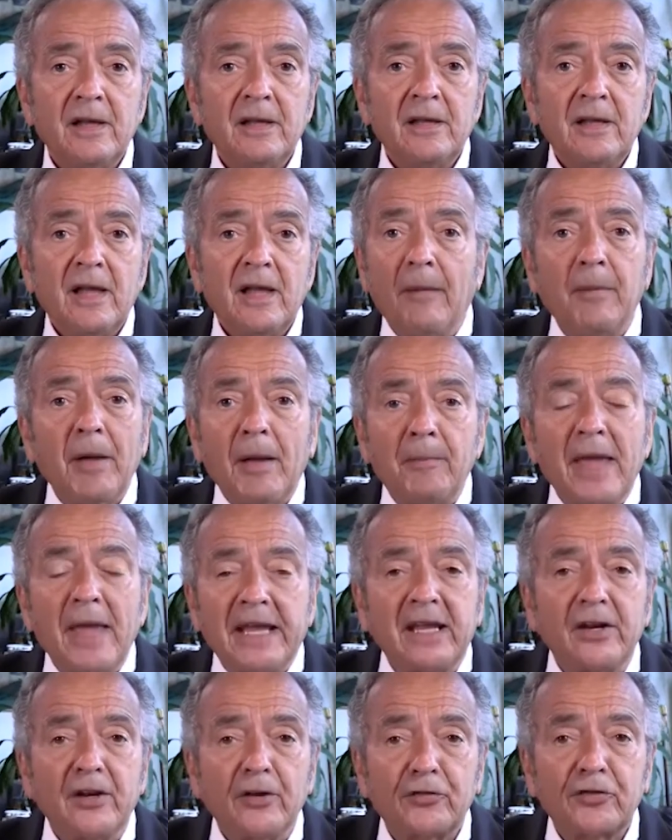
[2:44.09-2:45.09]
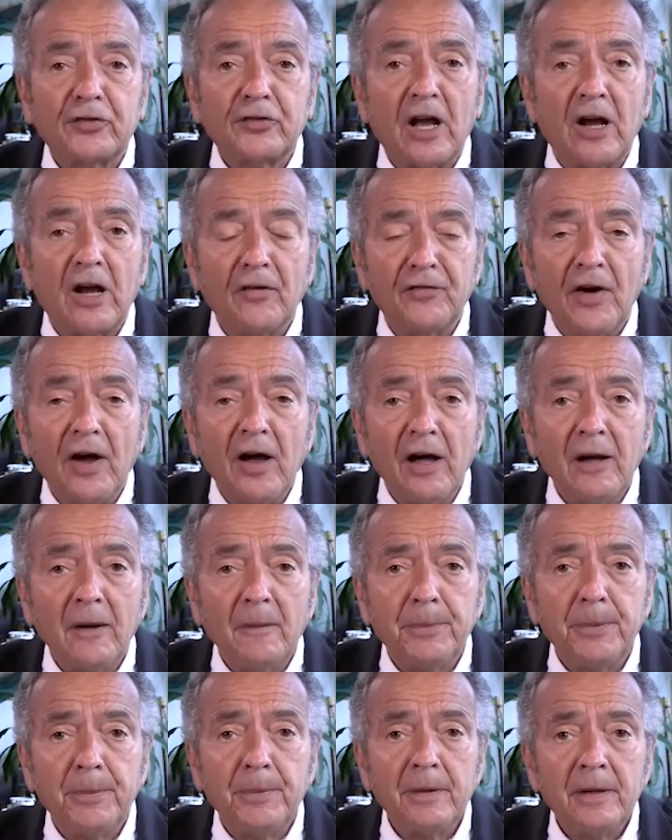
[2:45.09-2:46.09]
I'm not making this stuff
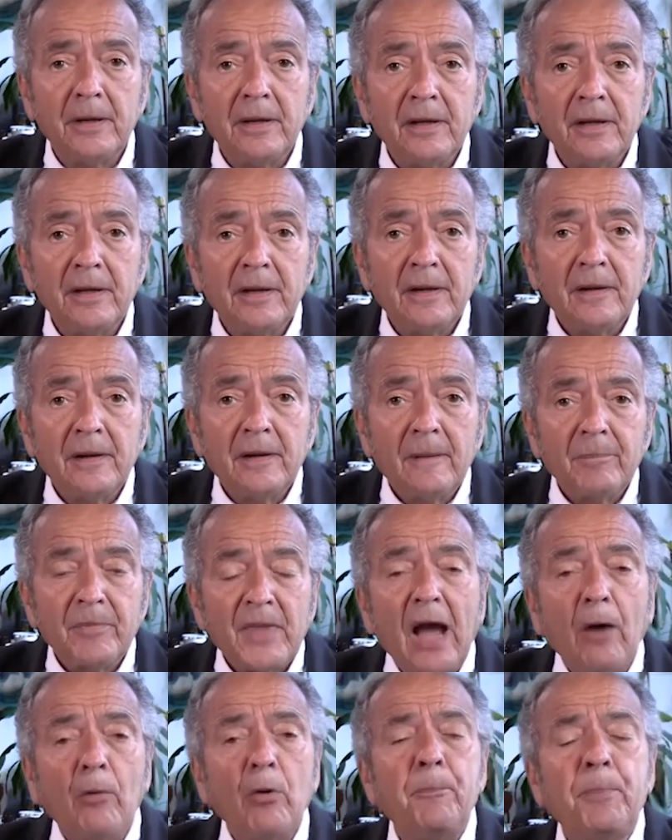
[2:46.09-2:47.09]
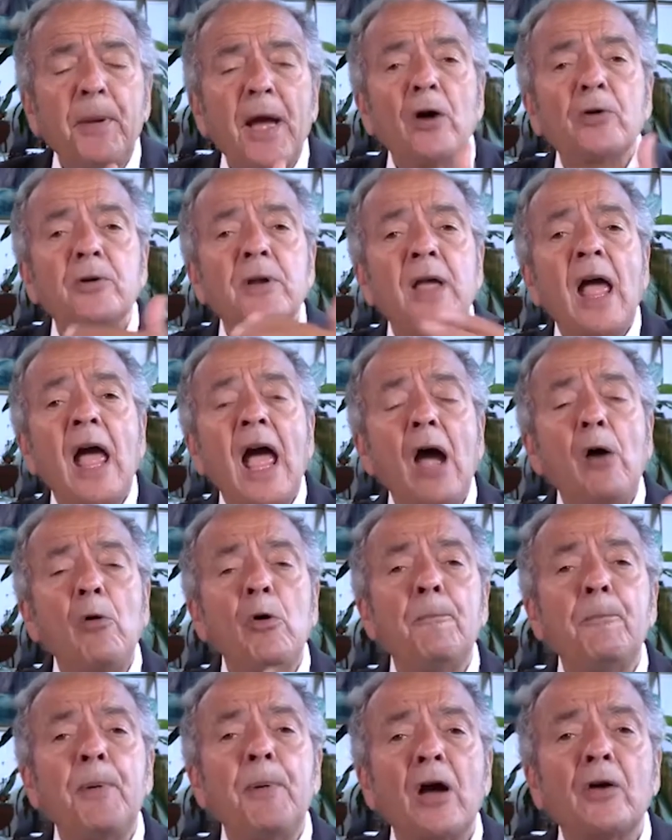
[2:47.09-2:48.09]
up. How about
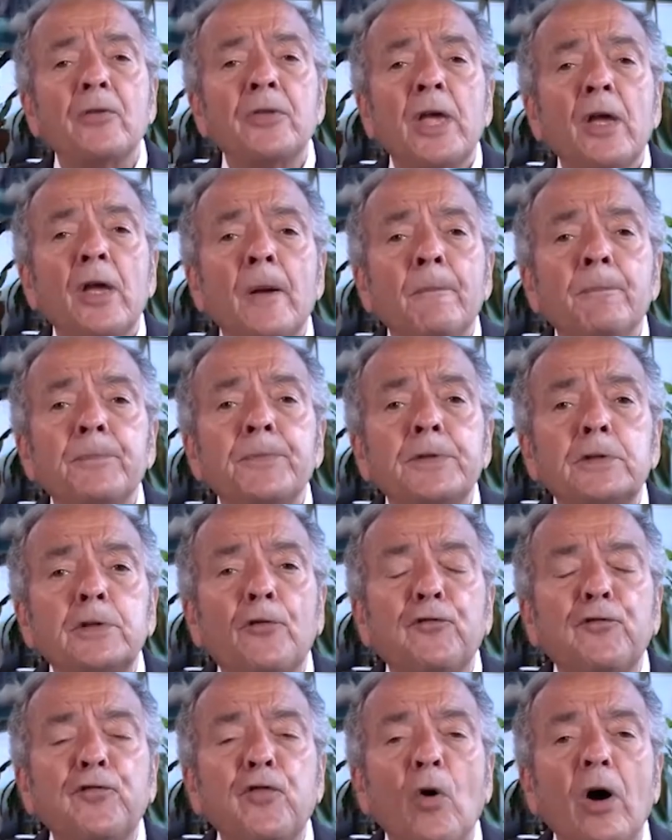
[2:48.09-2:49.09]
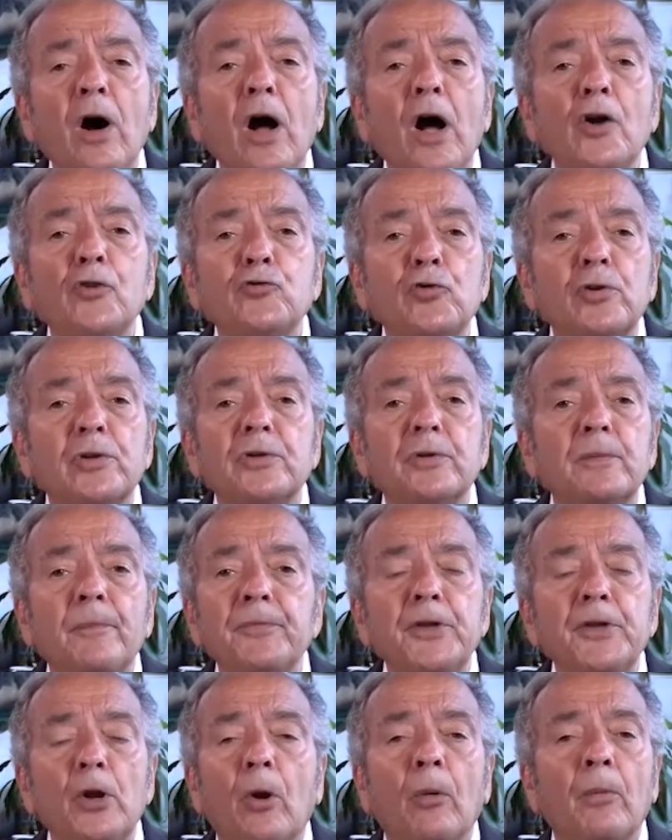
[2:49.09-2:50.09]
the 400,
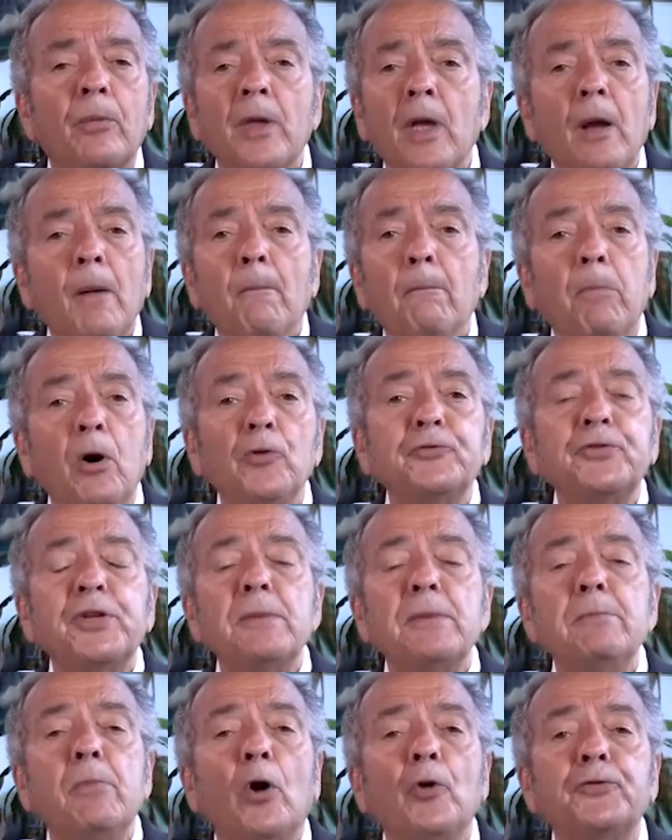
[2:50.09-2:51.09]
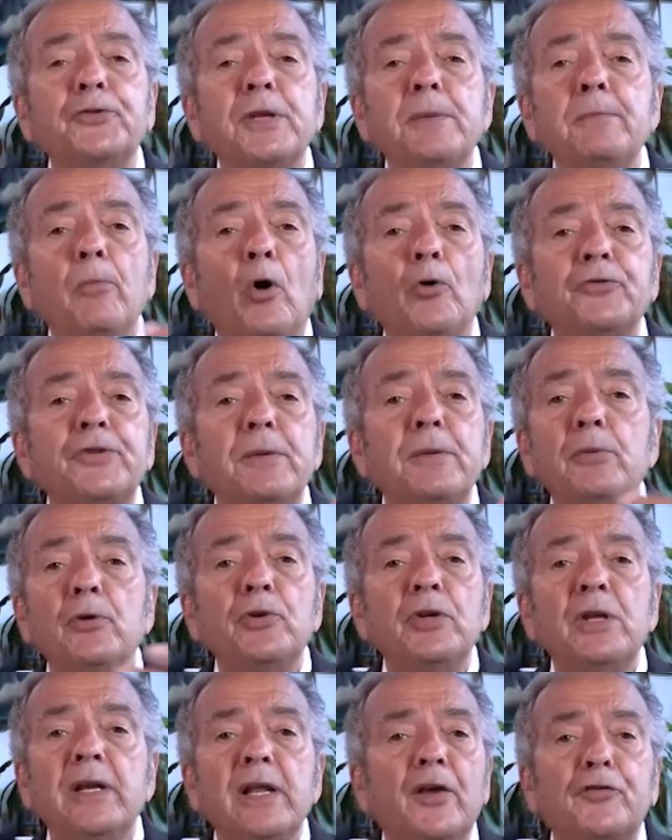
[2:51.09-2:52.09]

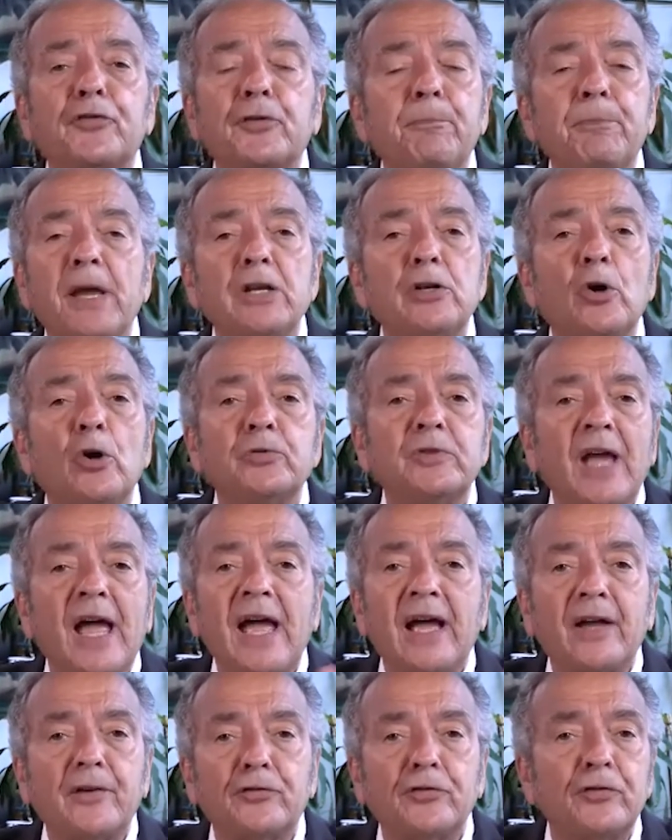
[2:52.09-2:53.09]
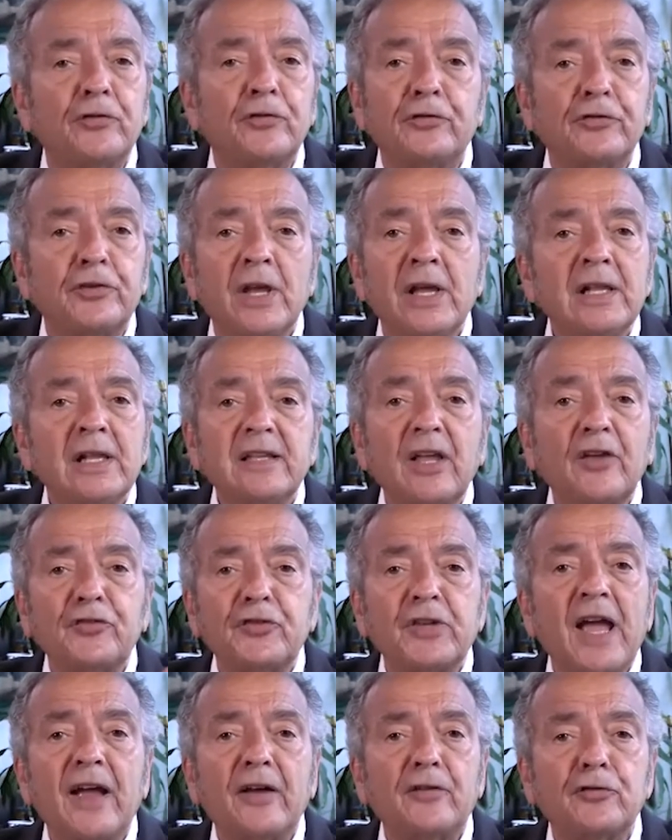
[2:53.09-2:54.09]
multi-millionaires that pay no taxes, less
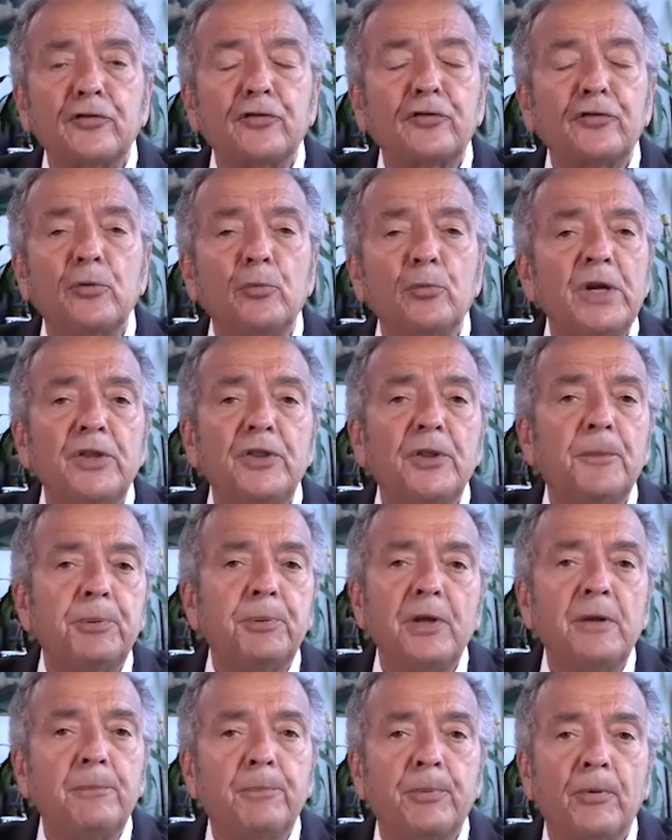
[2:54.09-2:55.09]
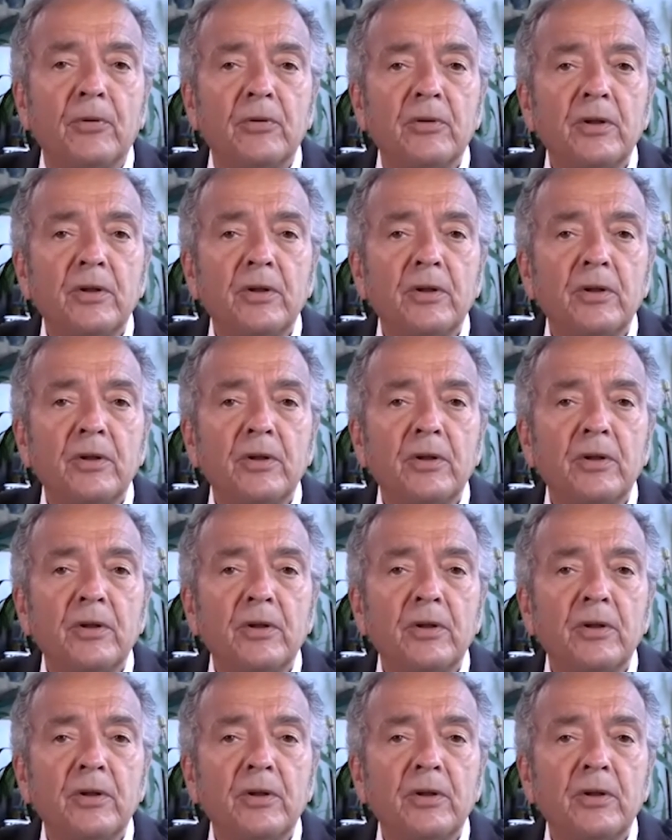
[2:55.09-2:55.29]
taxes than we the people?